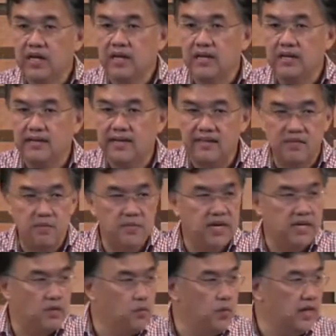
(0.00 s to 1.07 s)
It doesn't
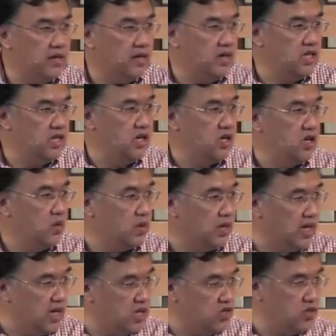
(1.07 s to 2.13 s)
matter whether you're
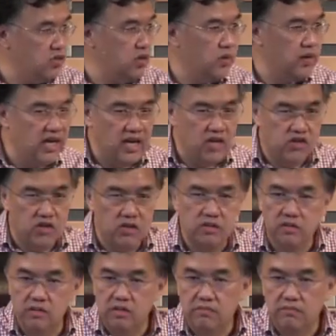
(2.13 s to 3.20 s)
Caucasian or
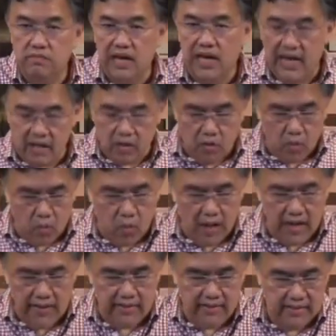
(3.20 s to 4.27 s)
Asian, black or
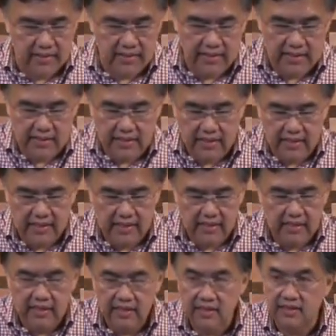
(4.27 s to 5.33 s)
white.
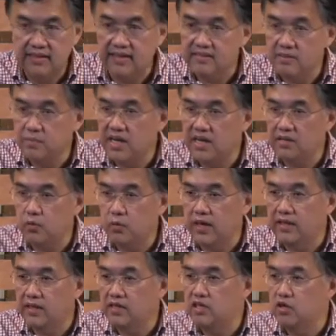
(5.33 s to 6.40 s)
It doesn't matter
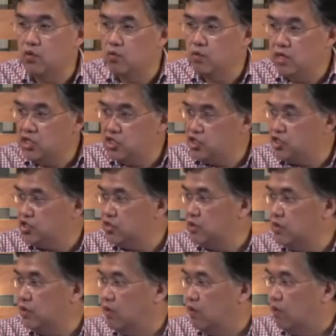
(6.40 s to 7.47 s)
whether you're rich
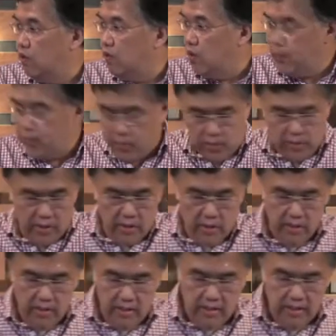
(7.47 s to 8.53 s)
or poor.
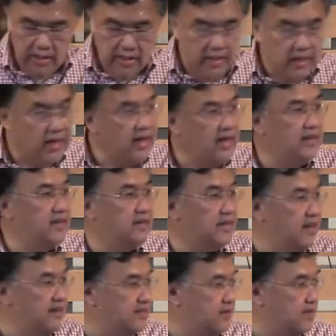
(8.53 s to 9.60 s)
And it
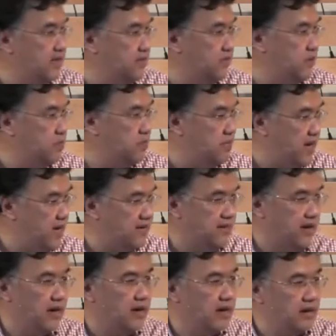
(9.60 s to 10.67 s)
doesn't even
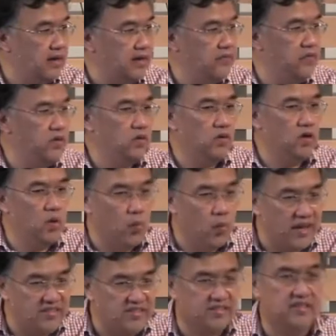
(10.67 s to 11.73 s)
matter if you're a
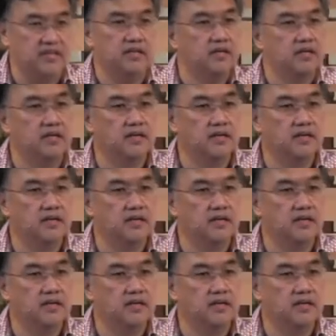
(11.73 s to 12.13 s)
Westie